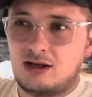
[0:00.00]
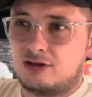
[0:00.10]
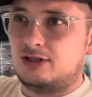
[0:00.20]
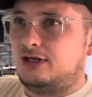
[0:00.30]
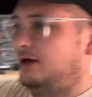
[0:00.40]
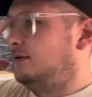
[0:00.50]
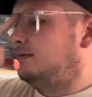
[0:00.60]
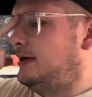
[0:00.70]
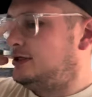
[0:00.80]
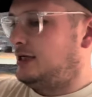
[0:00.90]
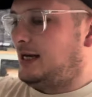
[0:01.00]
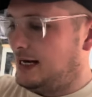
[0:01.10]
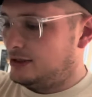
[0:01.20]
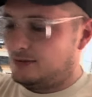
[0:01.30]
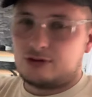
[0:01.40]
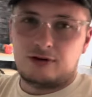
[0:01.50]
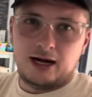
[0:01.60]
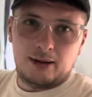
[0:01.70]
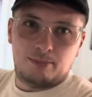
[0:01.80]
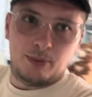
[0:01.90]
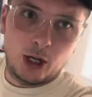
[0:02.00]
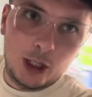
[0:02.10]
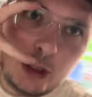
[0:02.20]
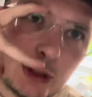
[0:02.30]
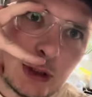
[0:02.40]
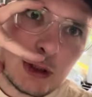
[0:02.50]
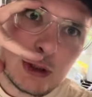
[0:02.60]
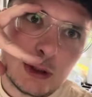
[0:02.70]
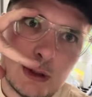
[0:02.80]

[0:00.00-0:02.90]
a lot to do. Make sure you like, subscribe. Peace!